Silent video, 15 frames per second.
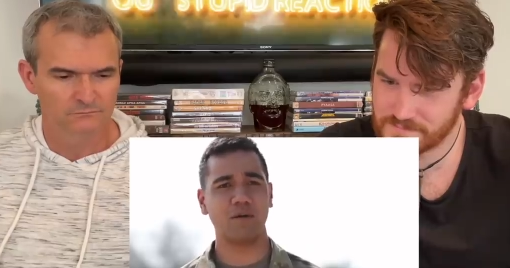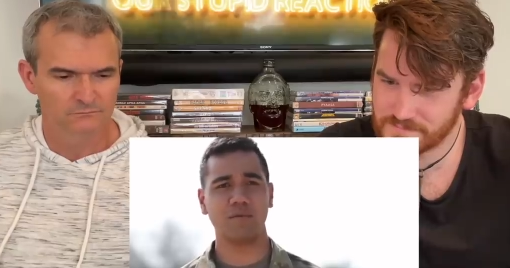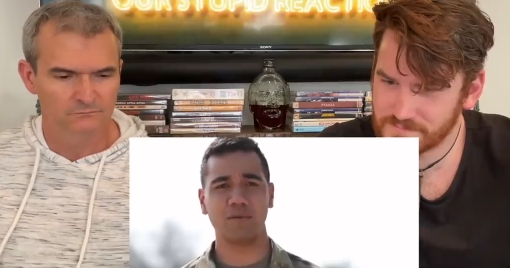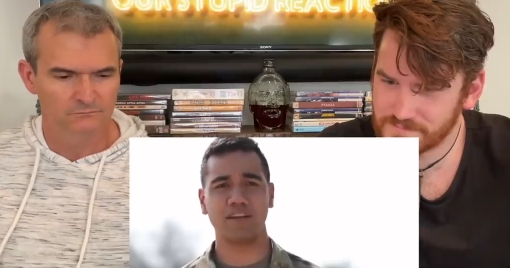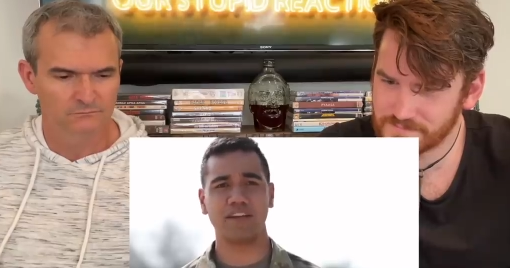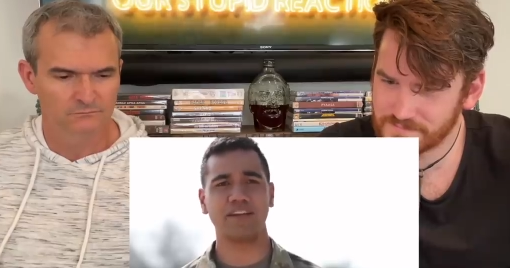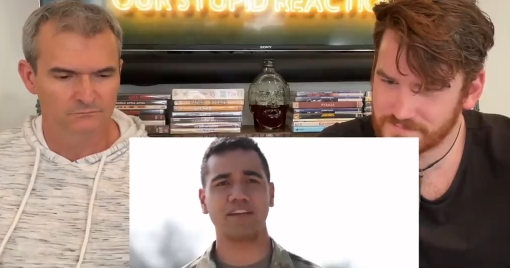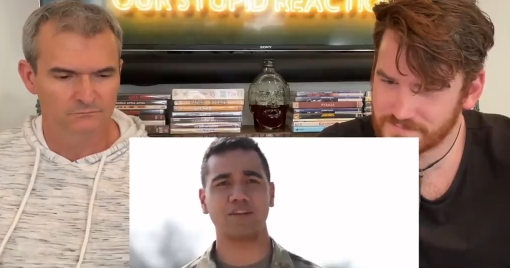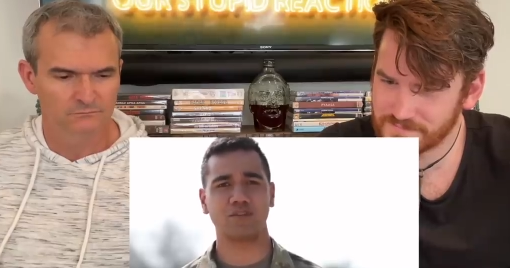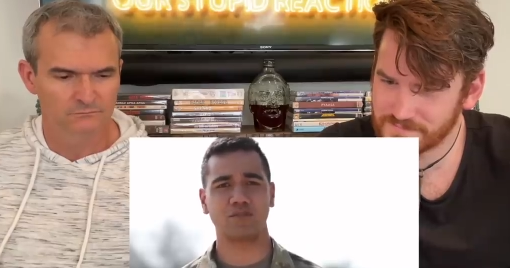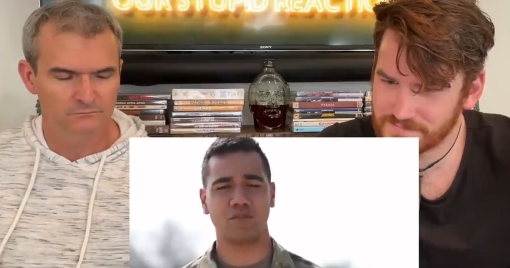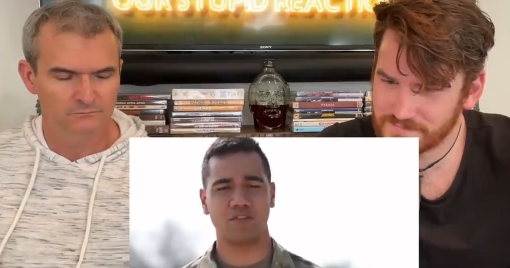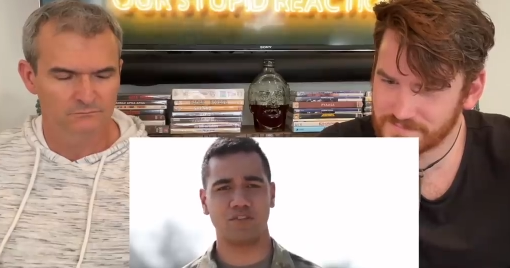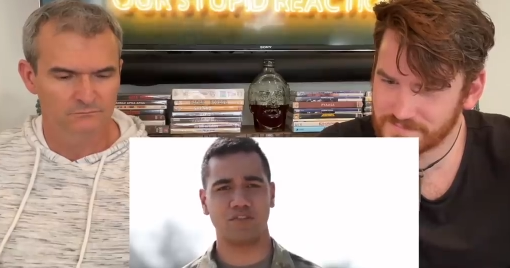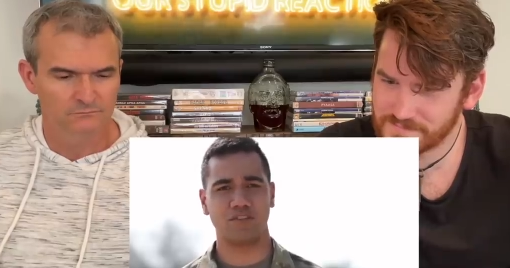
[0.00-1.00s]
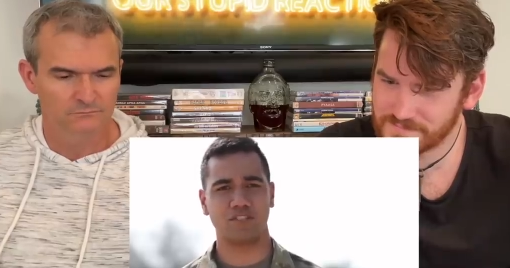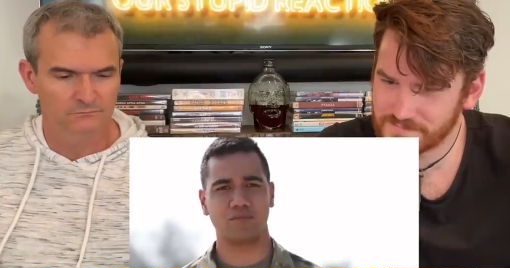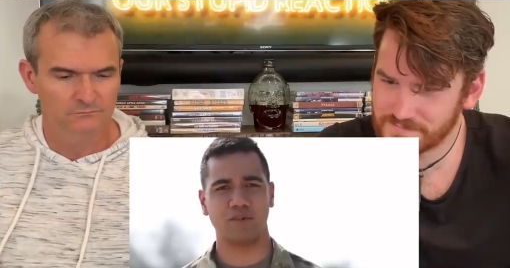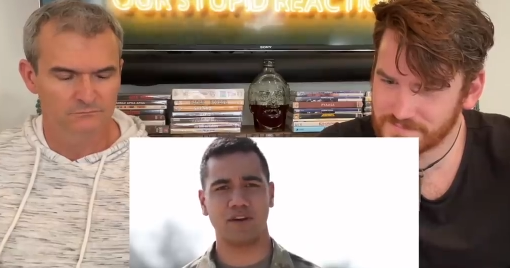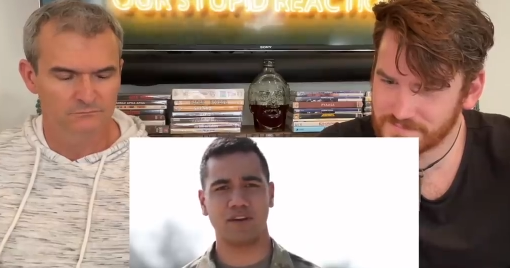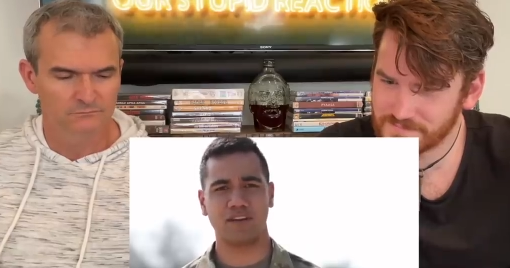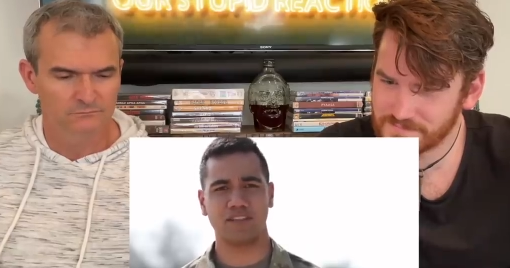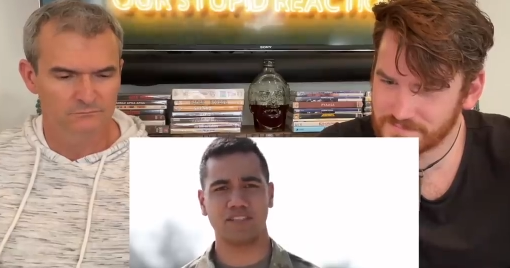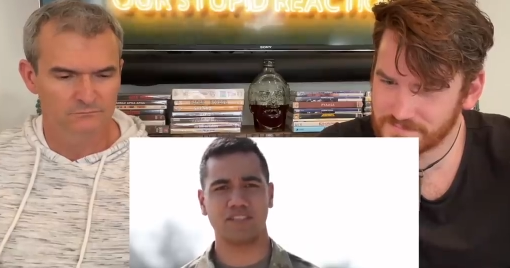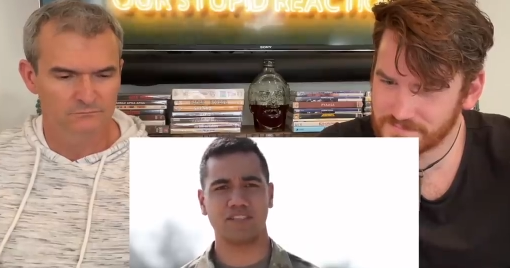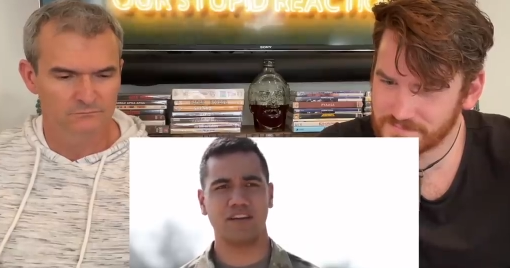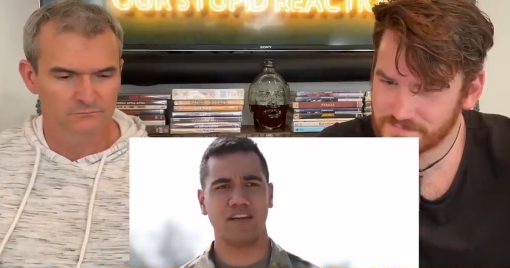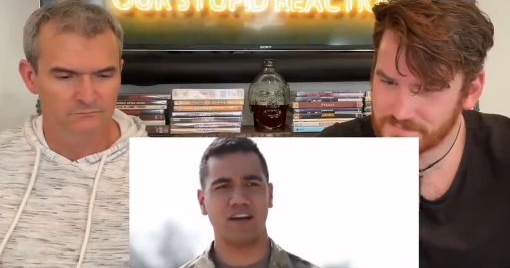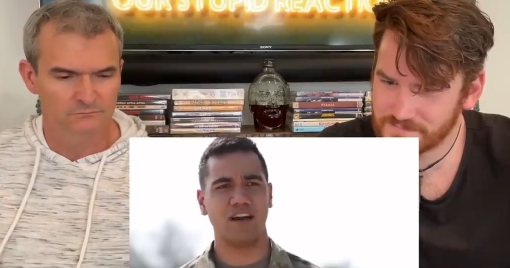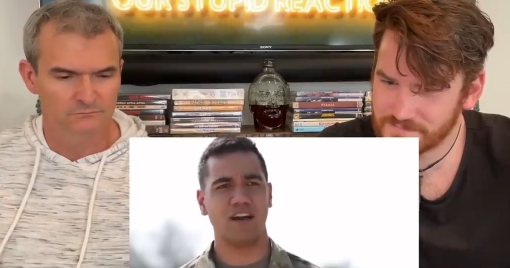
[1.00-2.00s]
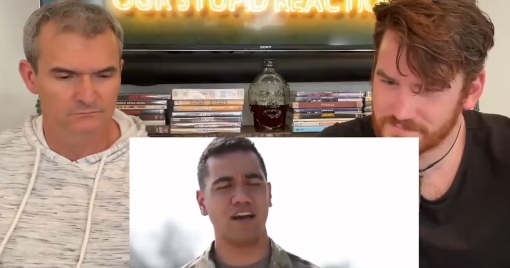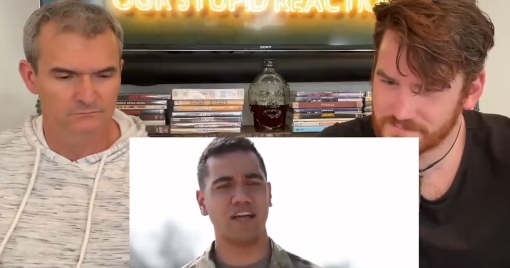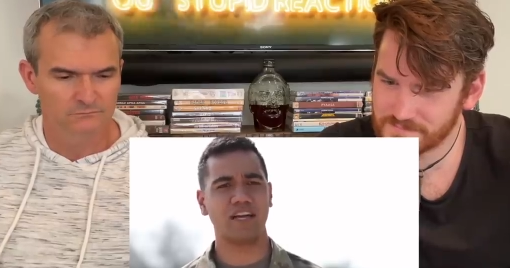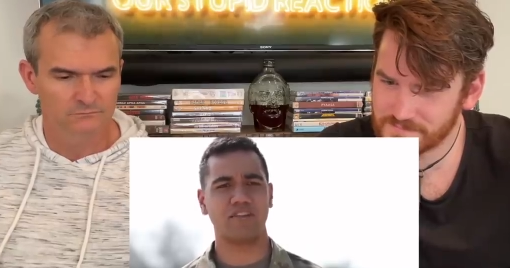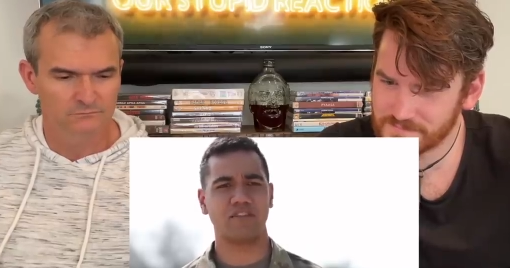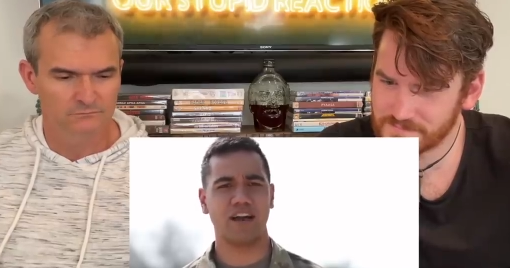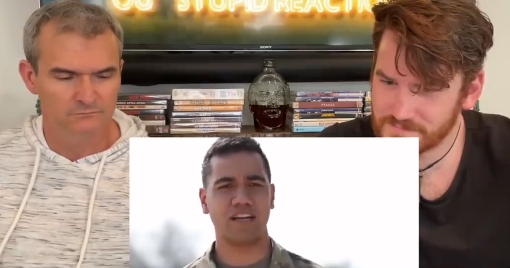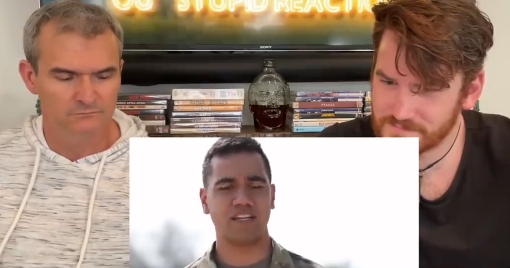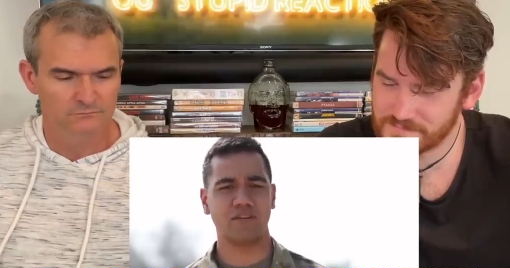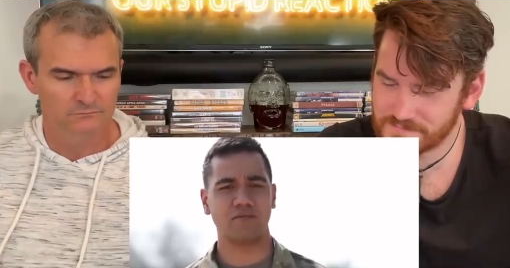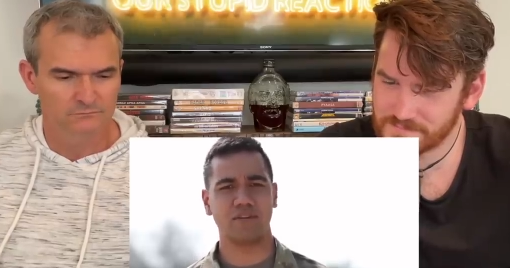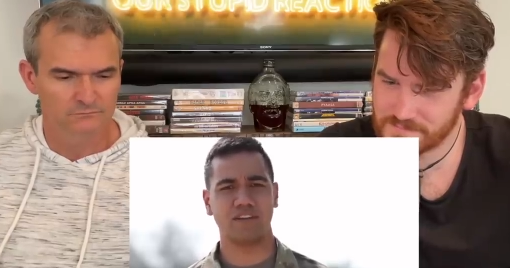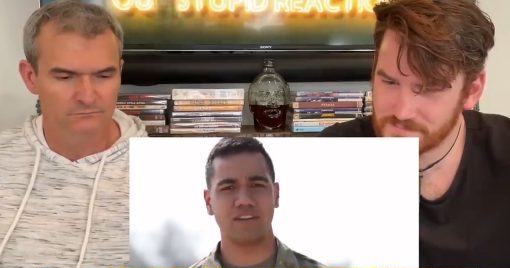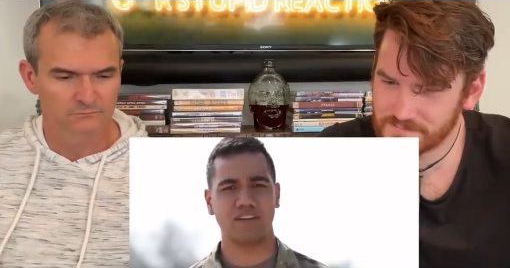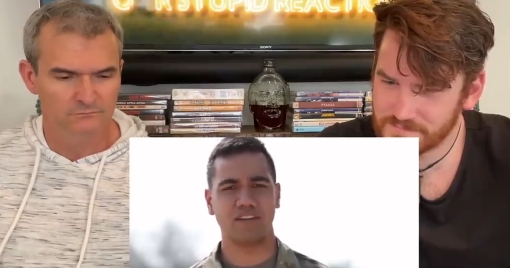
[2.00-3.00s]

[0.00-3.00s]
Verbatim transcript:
Speaker 1: probably a year's worth of experience uh, interacting with the